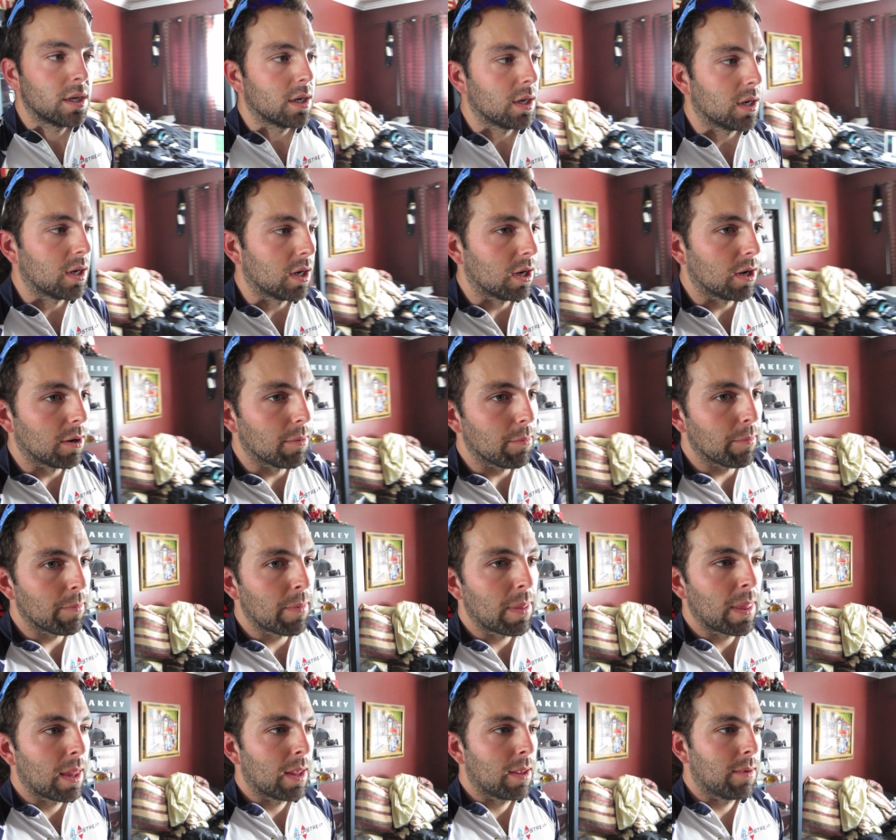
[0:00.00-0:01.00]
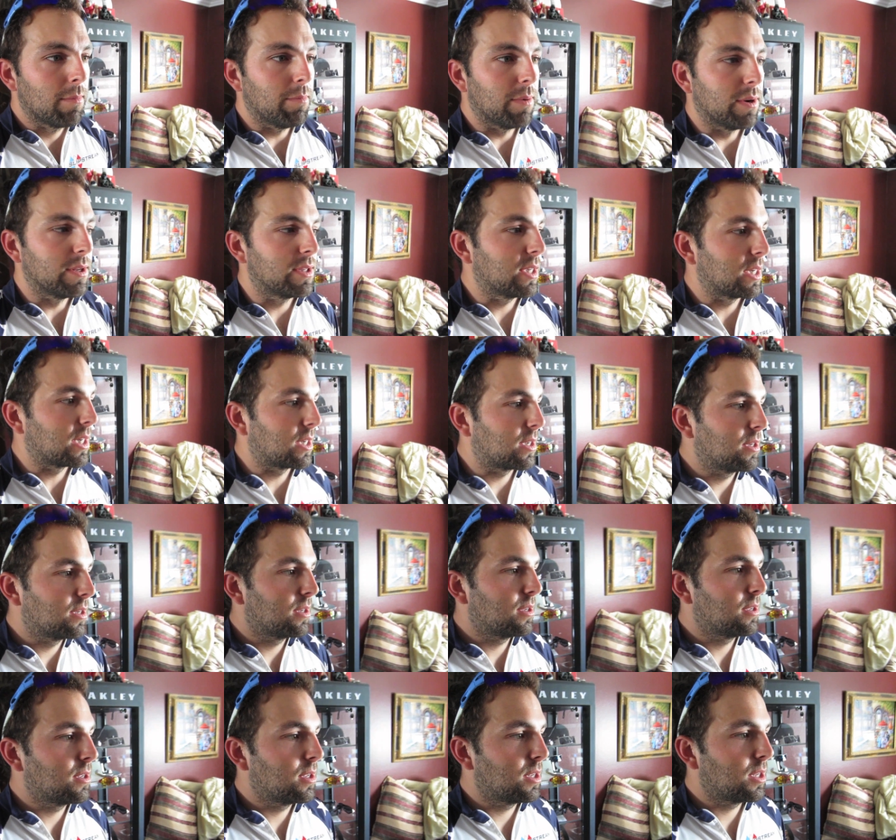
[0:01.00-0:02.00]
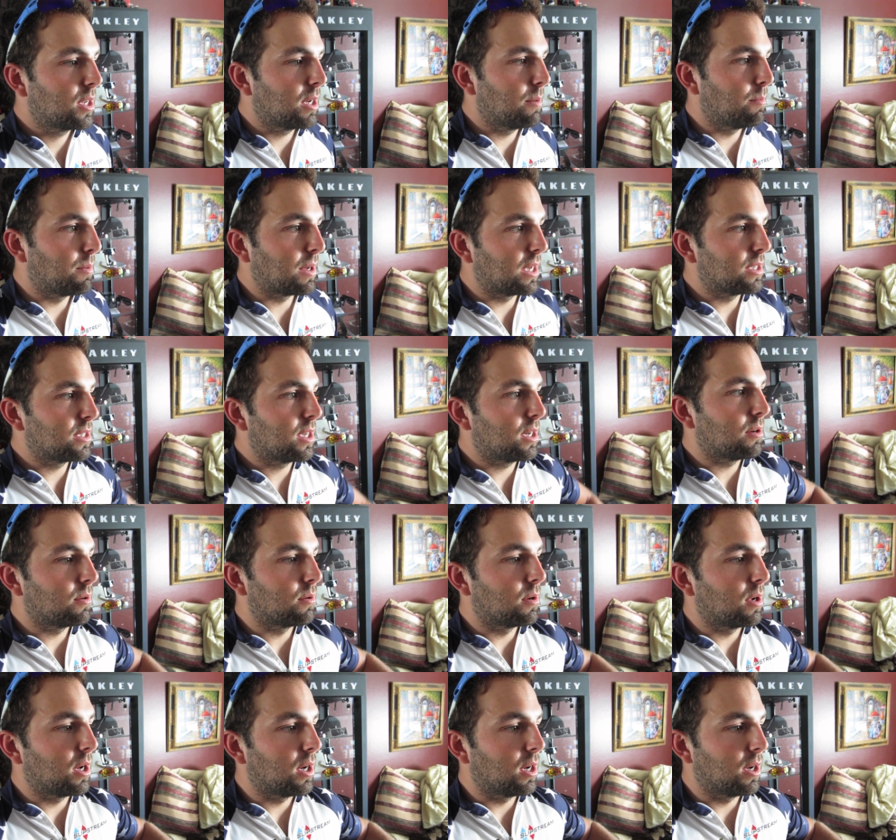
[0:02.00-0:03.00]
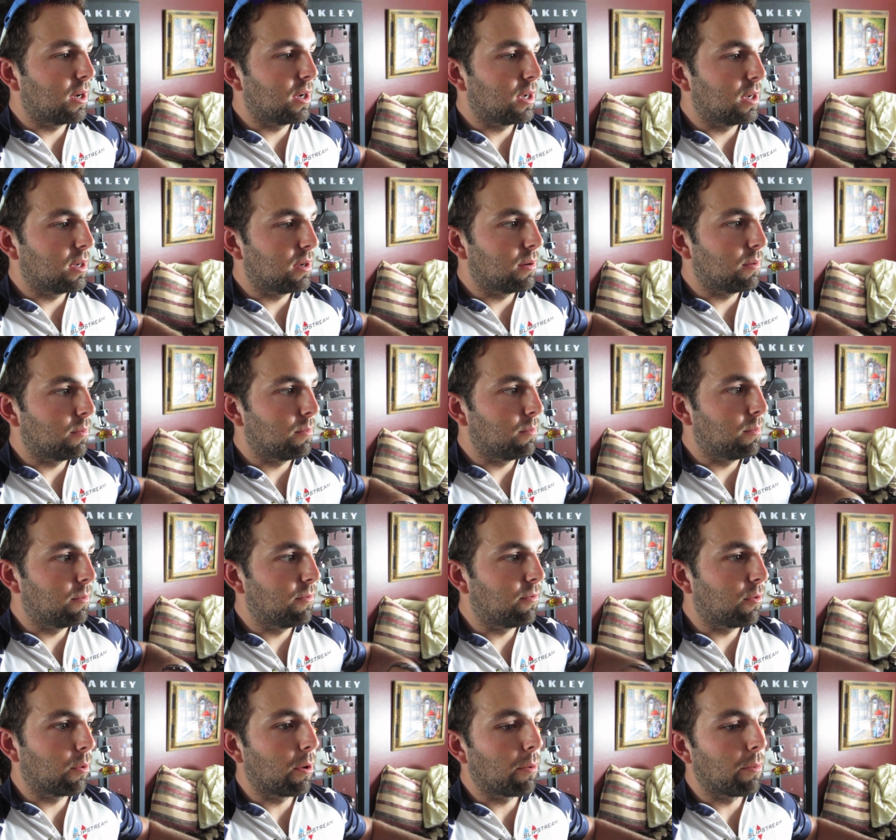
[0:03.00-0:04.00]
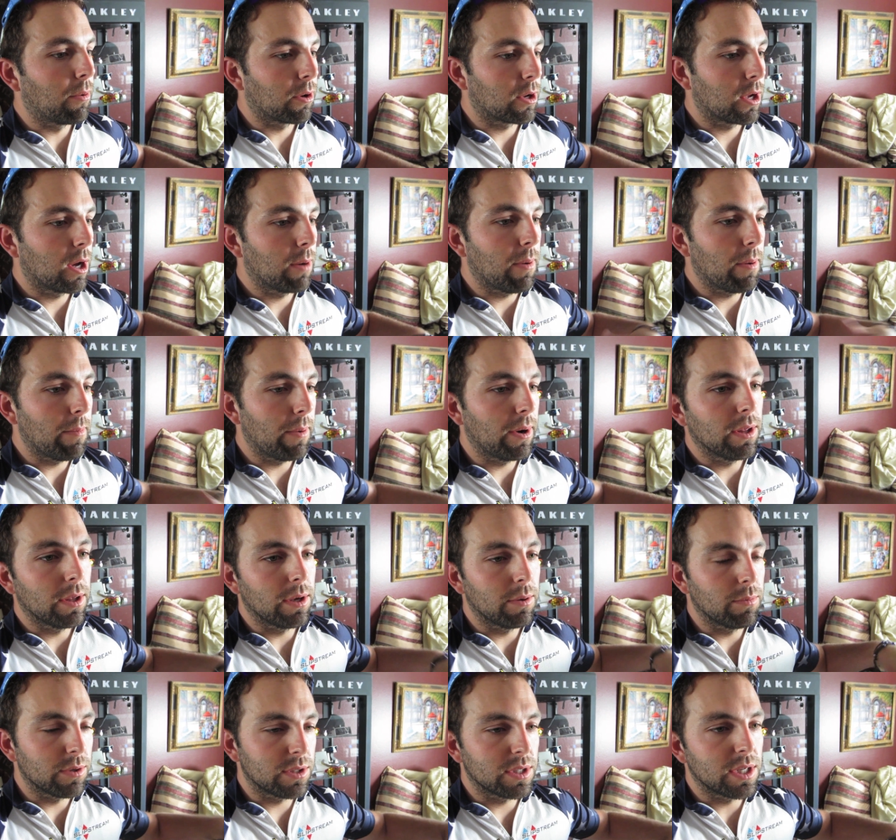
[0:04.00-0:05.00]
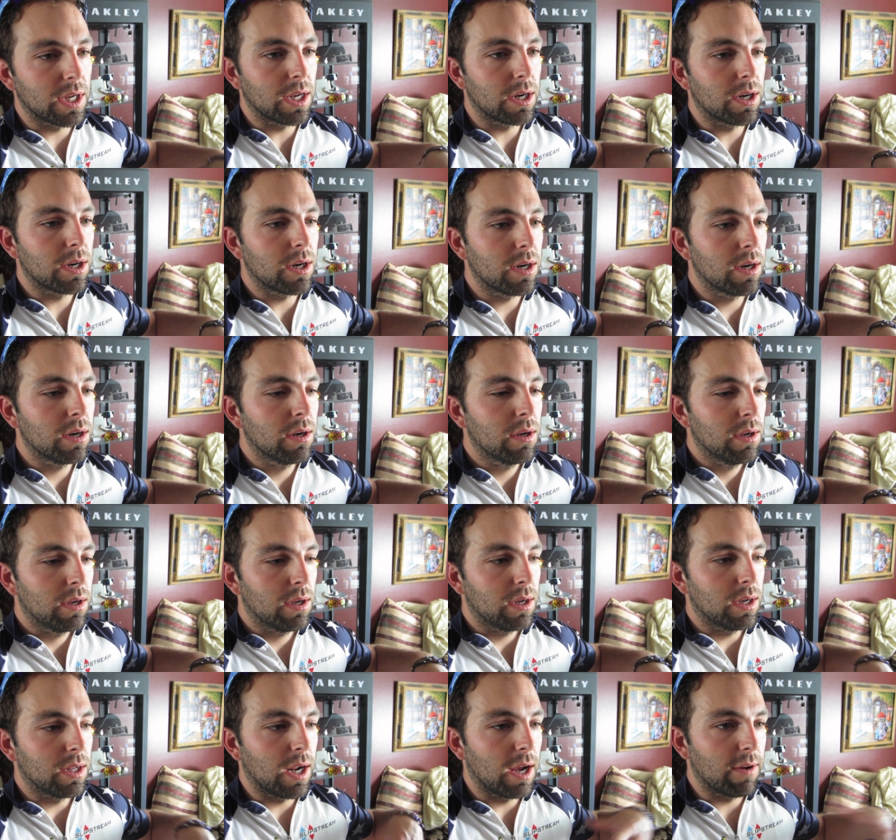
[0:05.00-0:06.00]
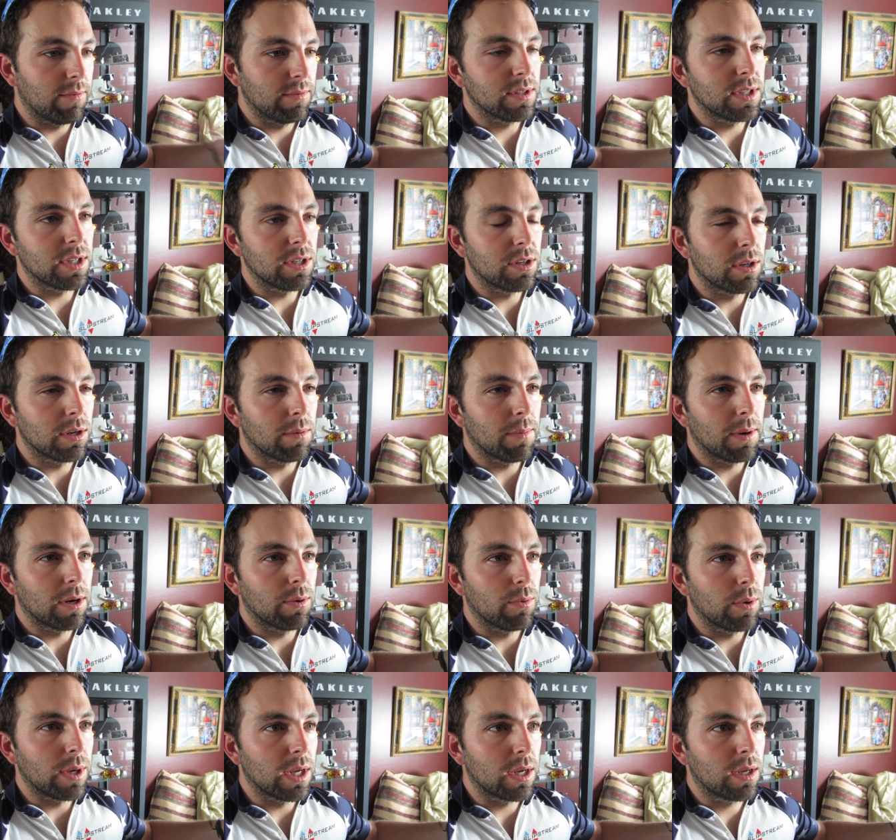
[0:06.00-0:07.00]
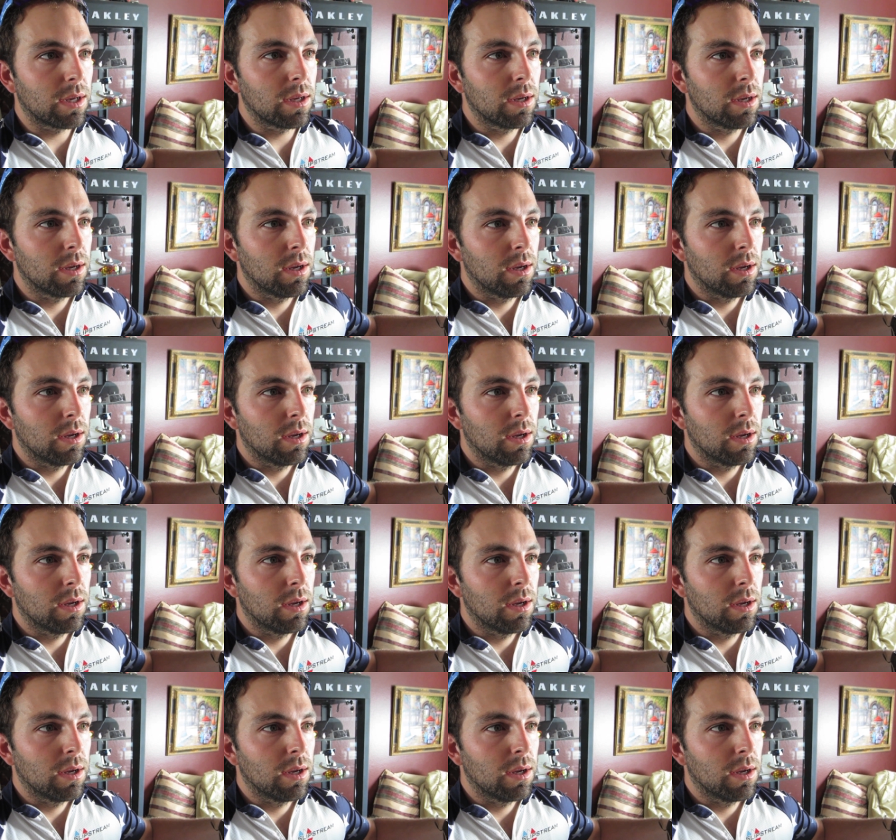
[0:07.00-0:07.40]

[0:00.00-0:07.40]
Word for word: But it's like, because before we broke up, I barely was seeing her, and I haven't seen her in about a week.